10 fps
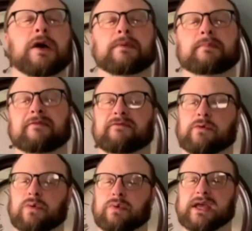But
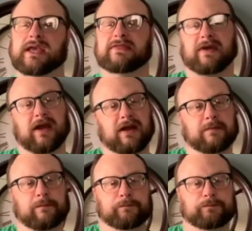before we get there,
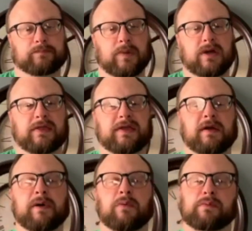think
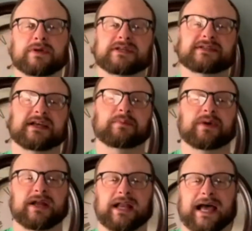about what we just
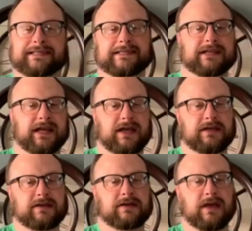celebrated last Sunday.
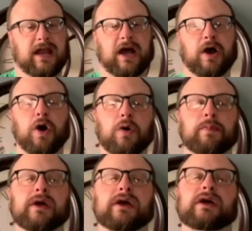And I
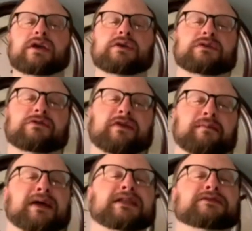hope you and your
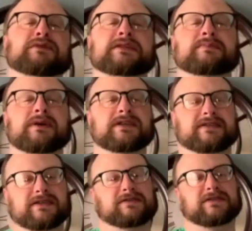family got to experience
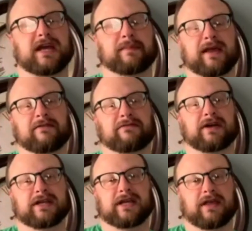Easter Jam and have
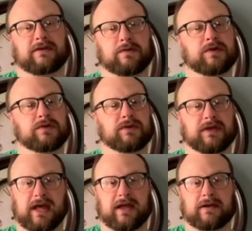fun together doing
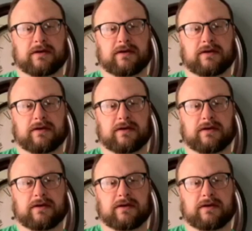that.